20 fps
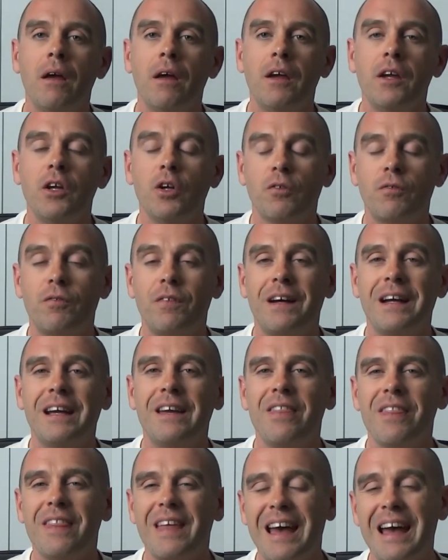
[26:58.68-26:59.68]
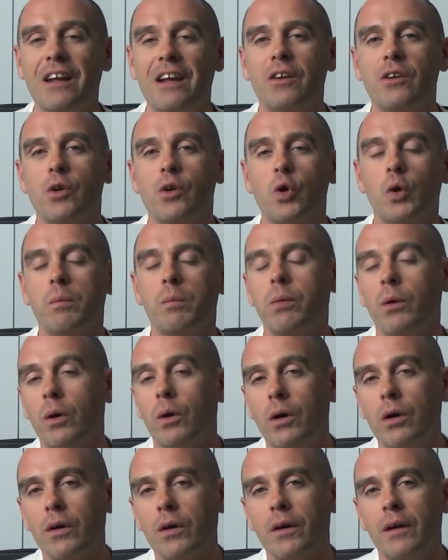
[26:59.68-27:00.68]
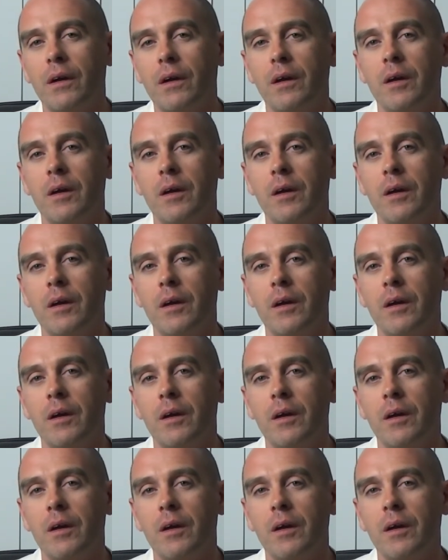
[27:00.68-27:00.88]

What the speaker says: you'll find that your blog